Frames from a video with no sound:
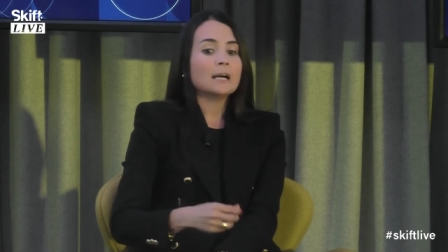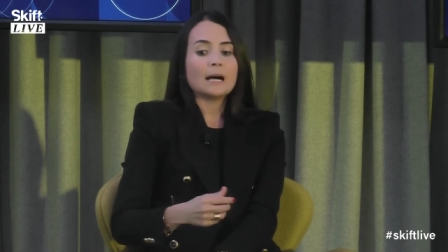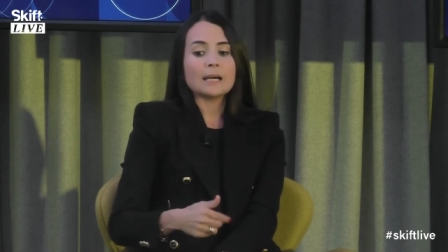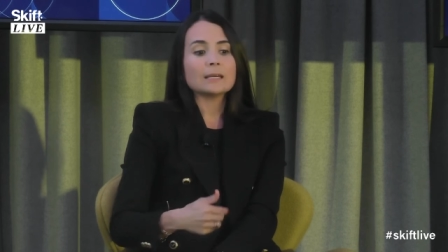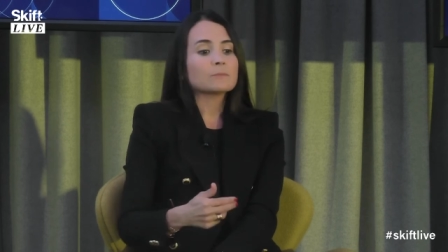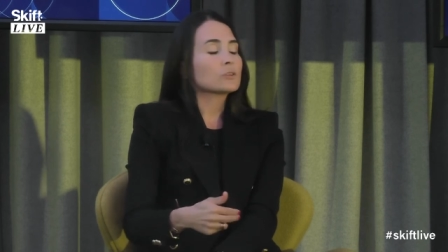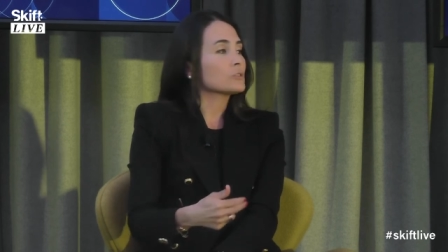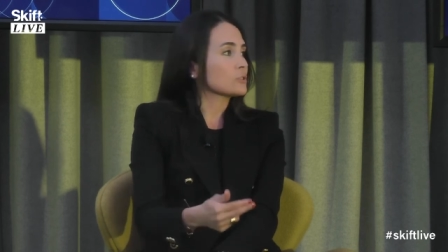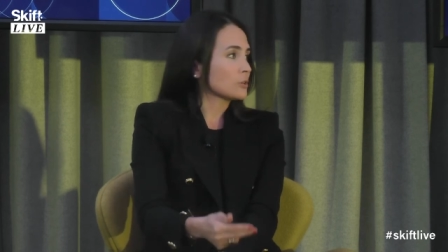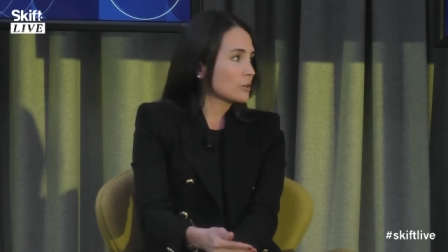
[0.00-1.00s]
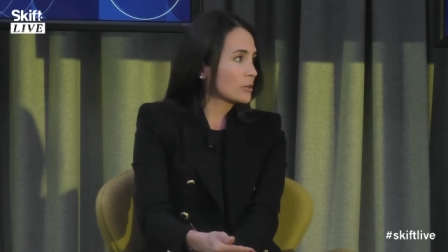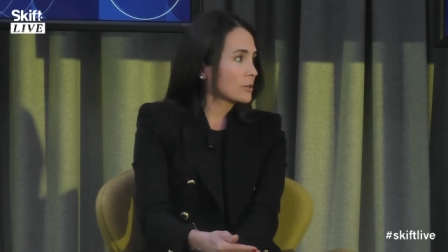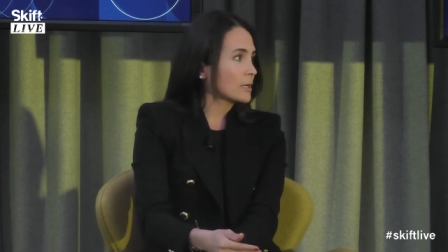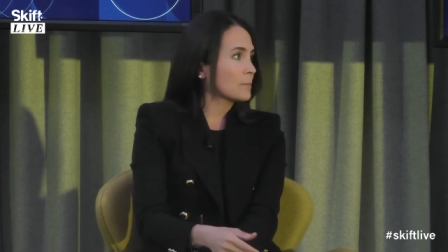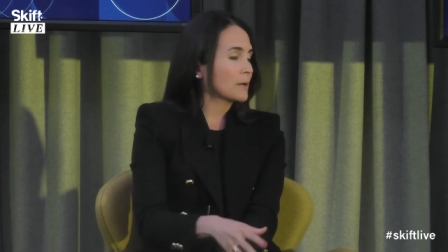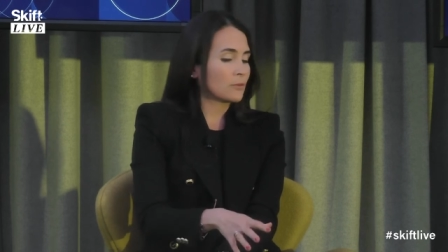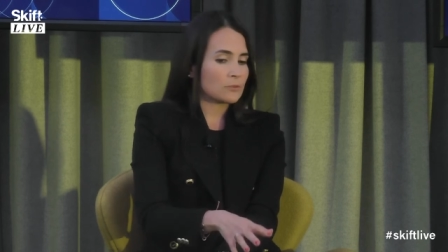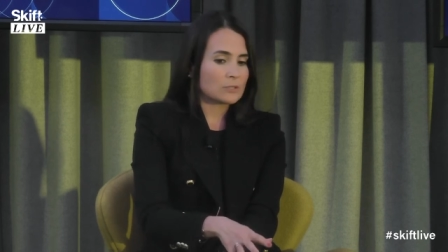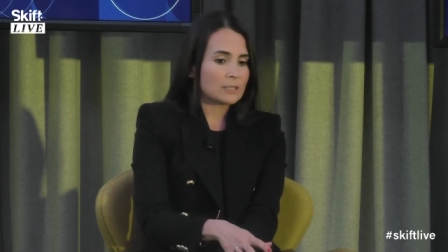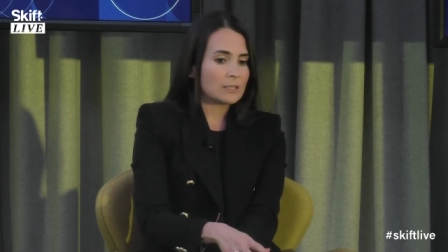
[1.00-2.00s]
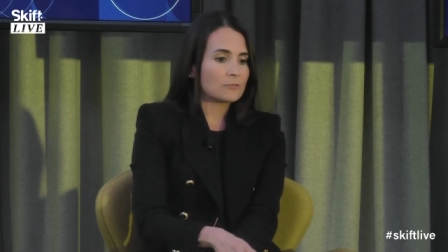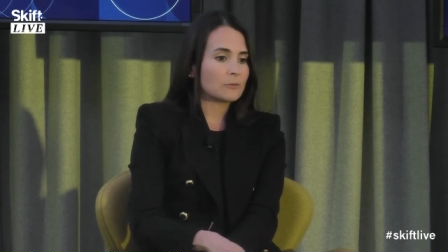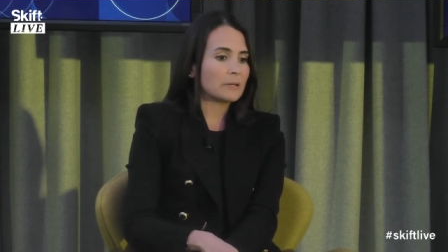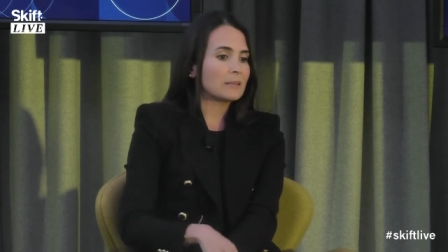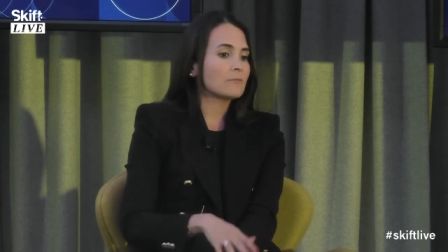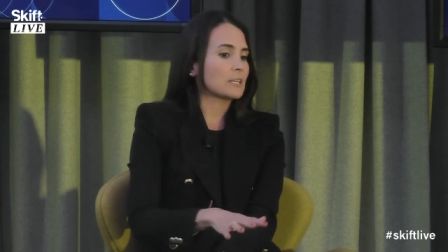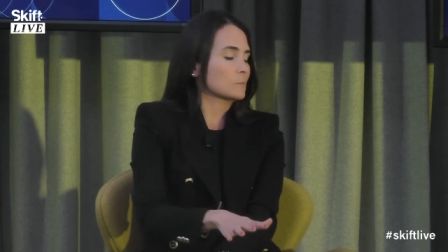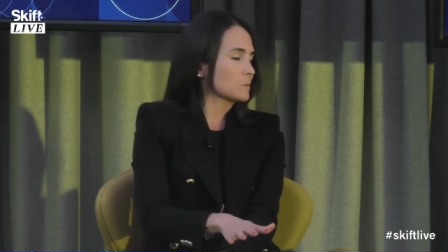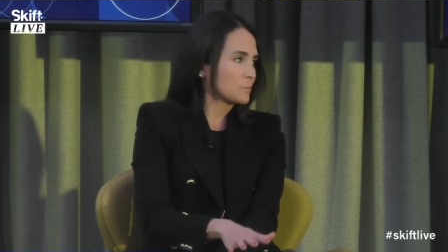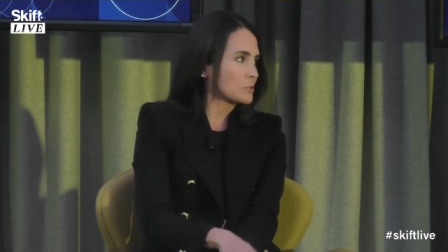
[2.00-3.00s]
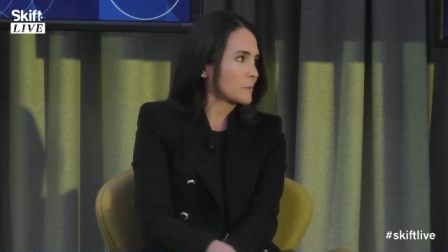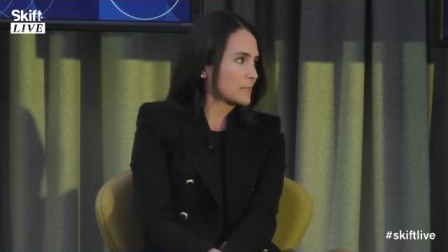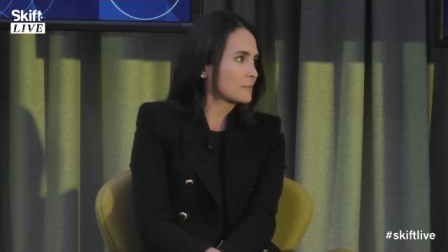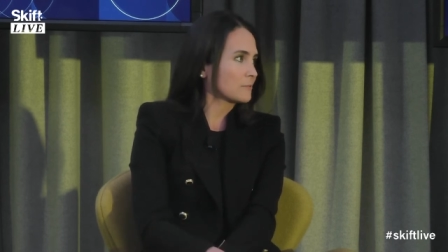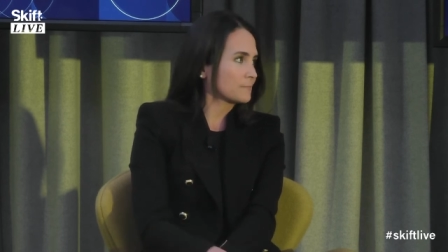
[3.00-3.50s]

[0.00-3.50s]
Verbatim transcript: I am concerned about those cities from an investment perspective.